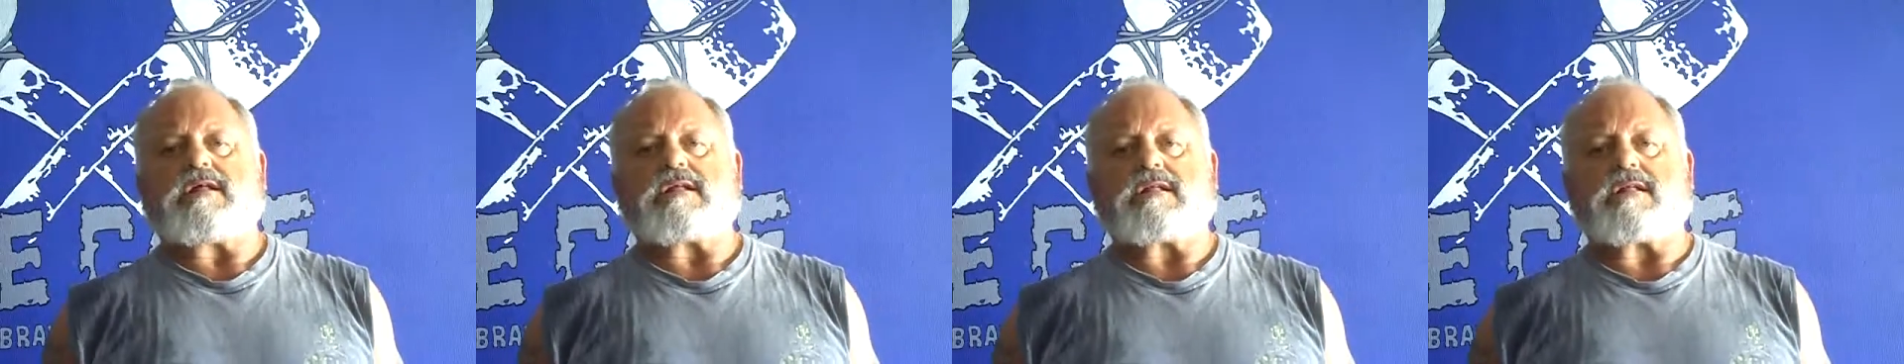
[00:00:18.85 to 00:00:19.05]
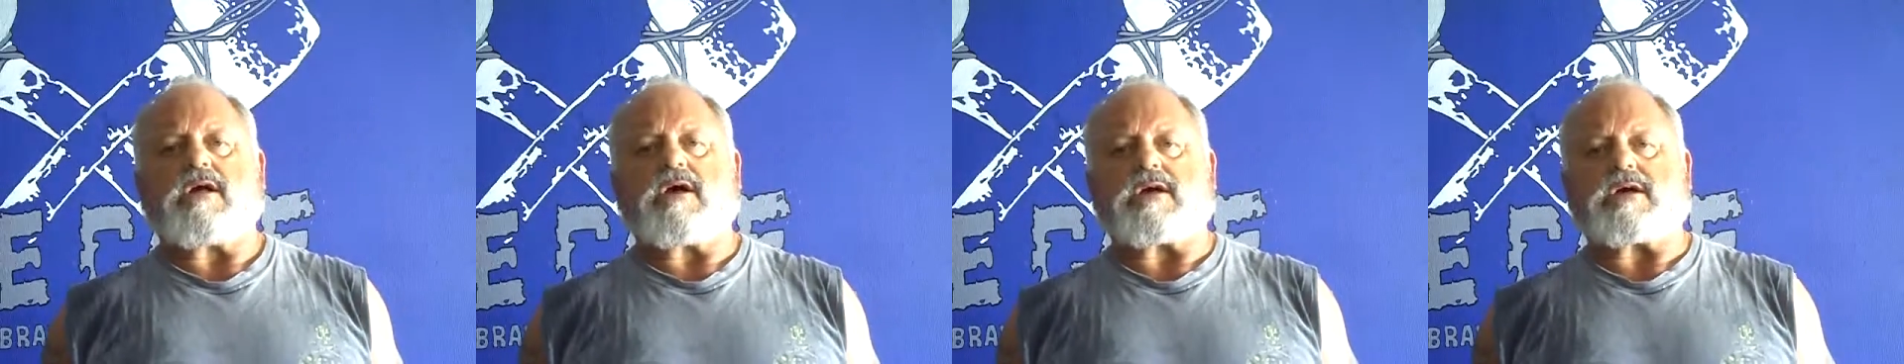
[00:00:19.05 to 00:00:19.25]

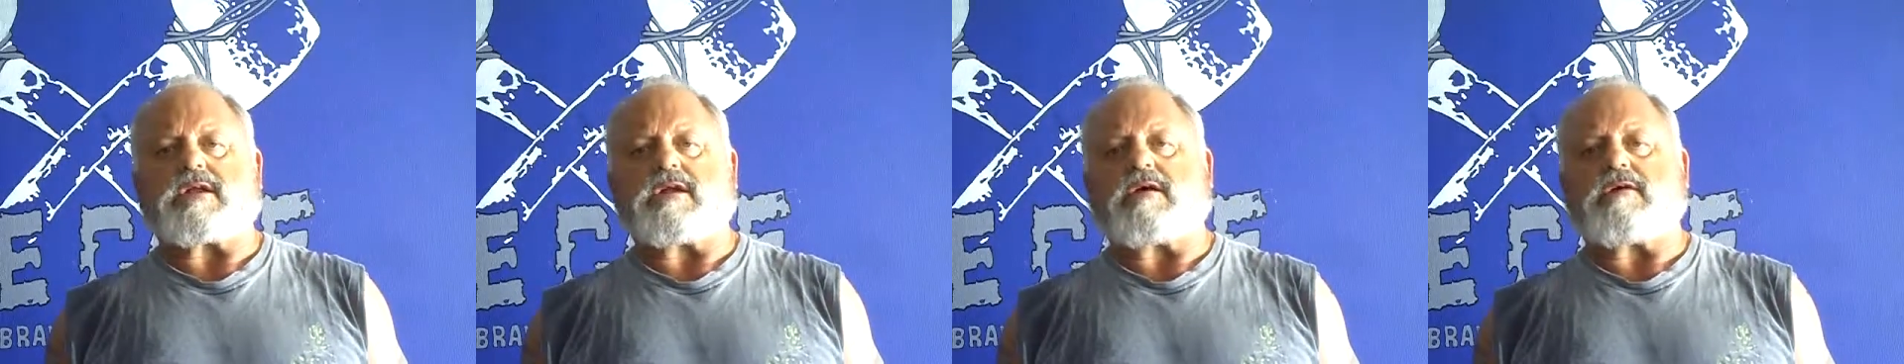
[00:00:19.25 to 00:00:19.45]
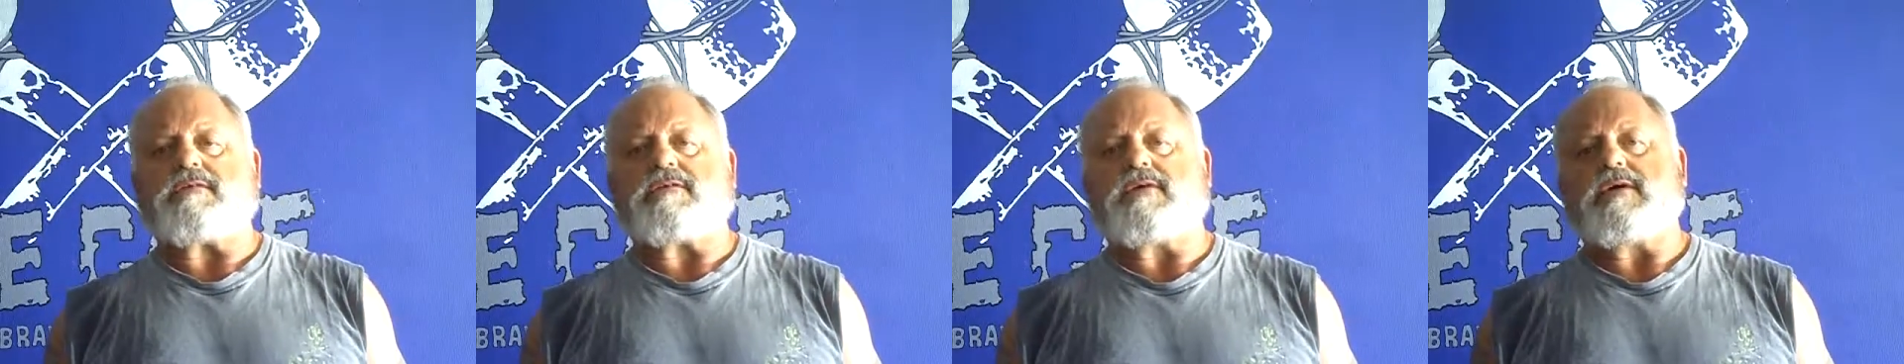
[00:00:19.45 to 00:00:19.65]
long
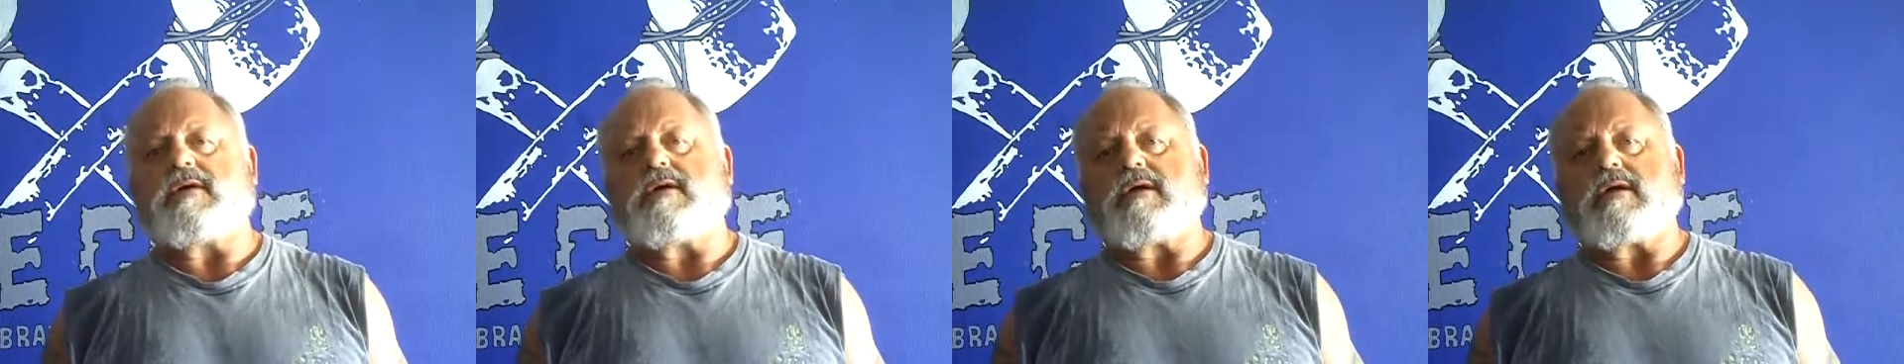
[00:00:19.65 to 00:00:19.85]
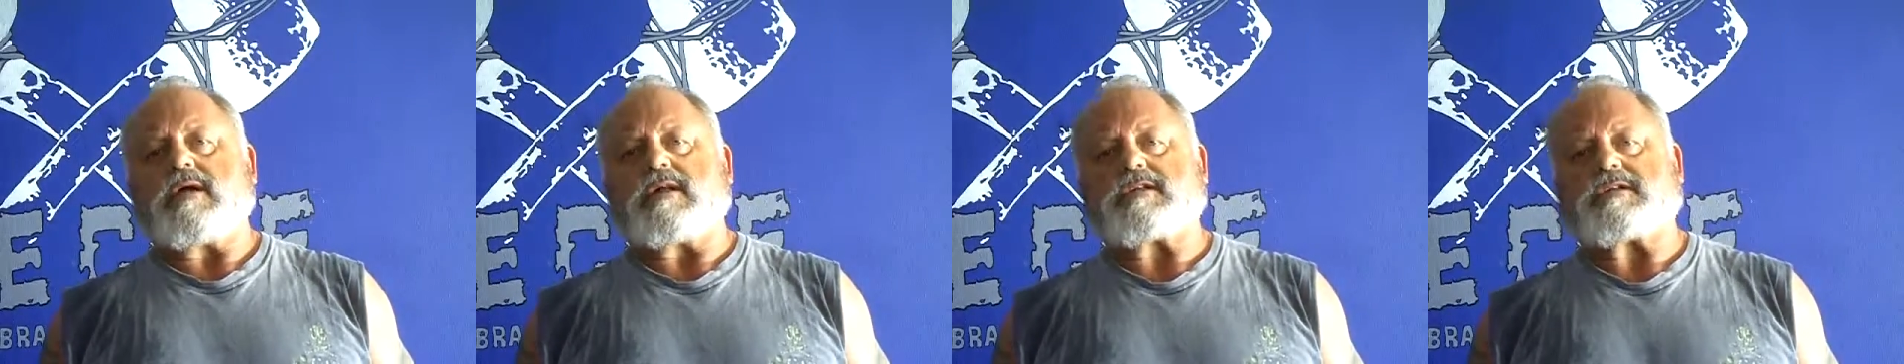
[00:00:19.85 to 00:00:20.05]
enough
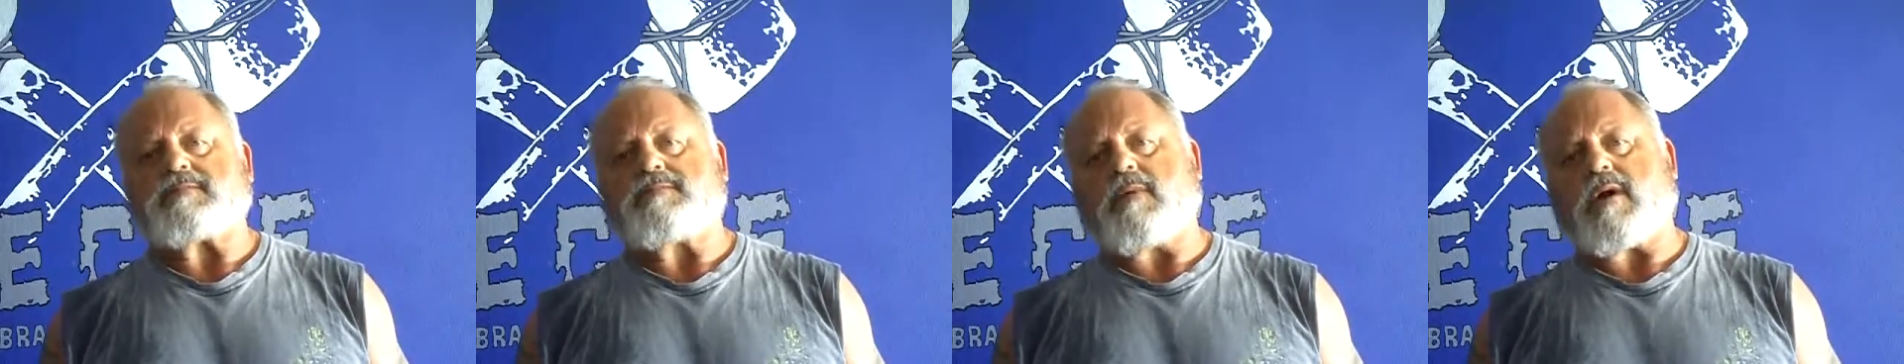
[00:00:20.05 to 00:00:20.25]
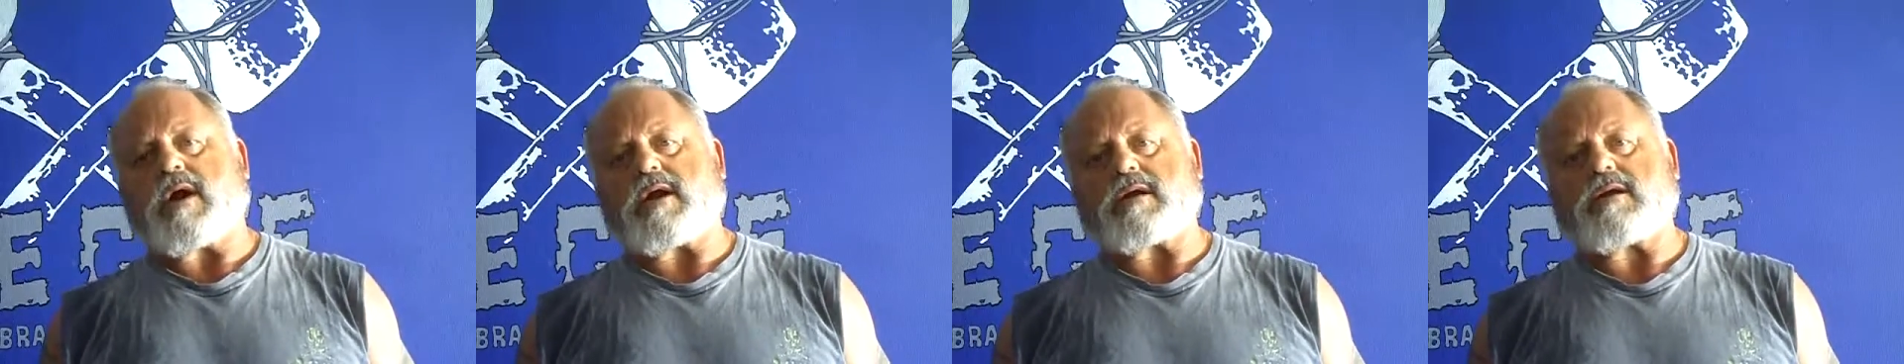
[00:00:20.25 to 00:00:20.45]
and
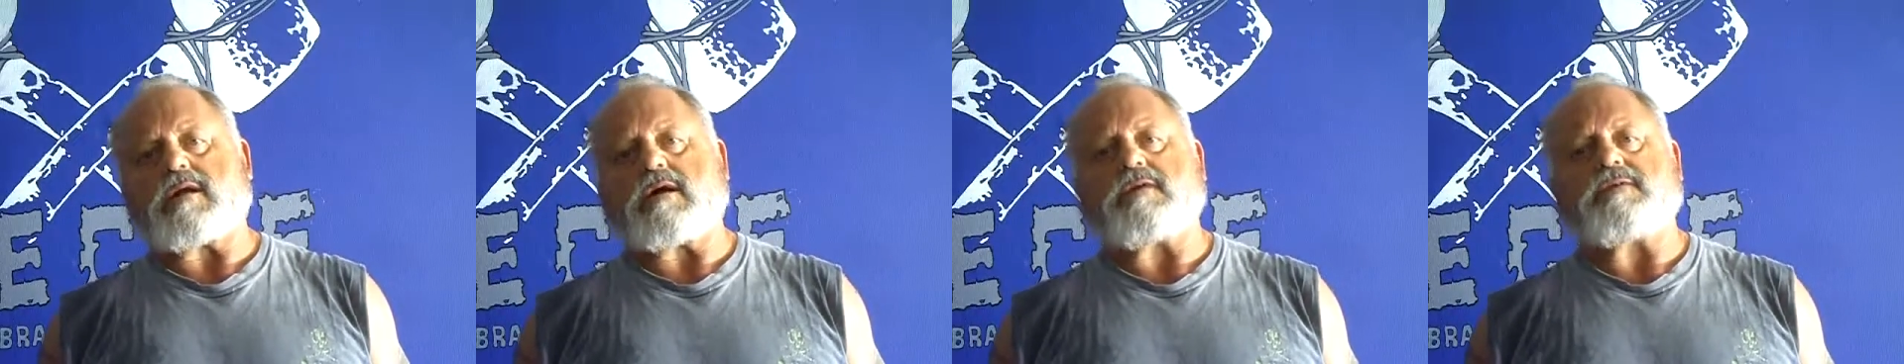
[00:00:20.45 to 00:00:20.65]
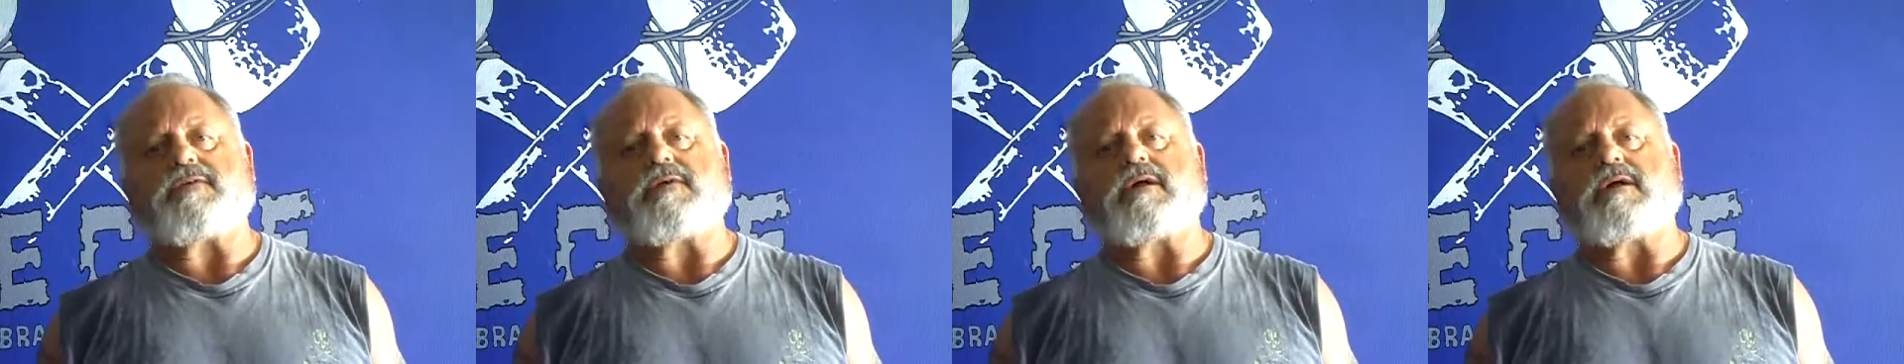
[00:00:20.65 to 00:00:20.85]
smart
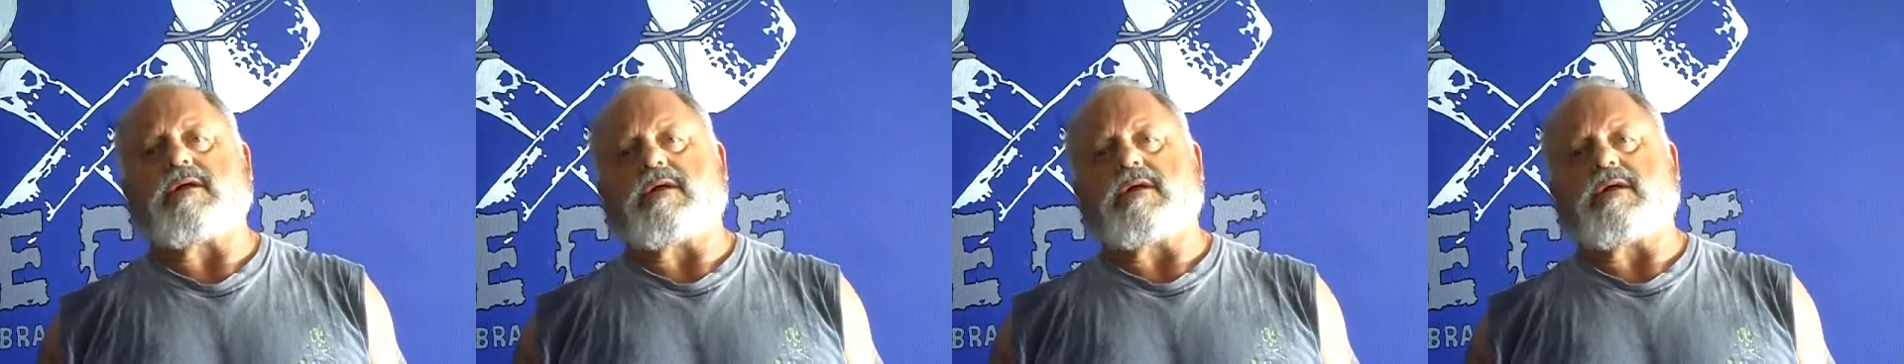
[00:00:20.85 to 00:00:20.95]
enough,